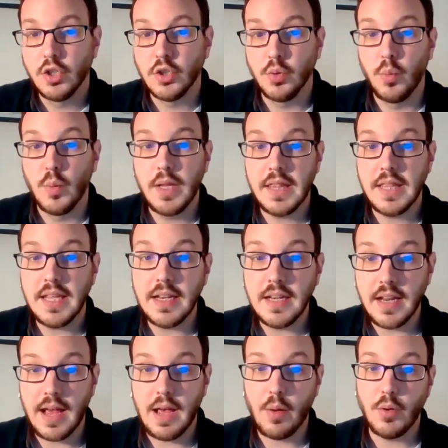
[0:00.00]
So
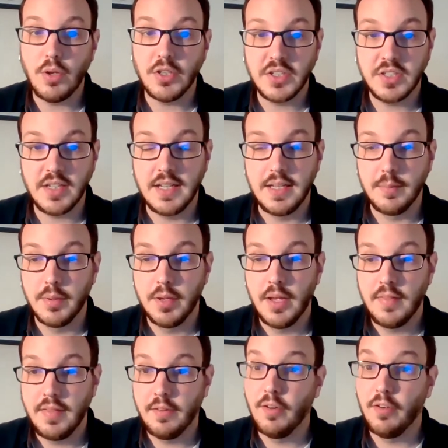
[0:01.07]
within our sleep,
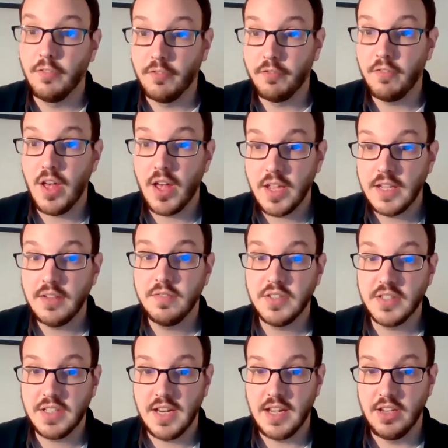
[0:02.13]
there are 5
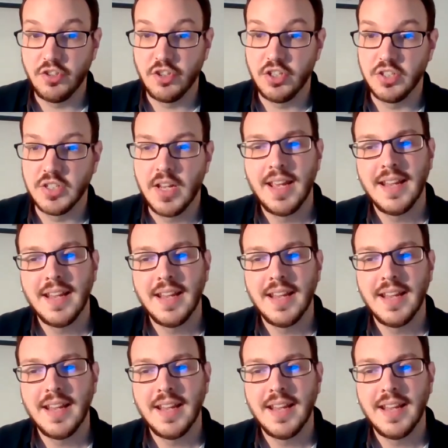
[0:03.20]
stages.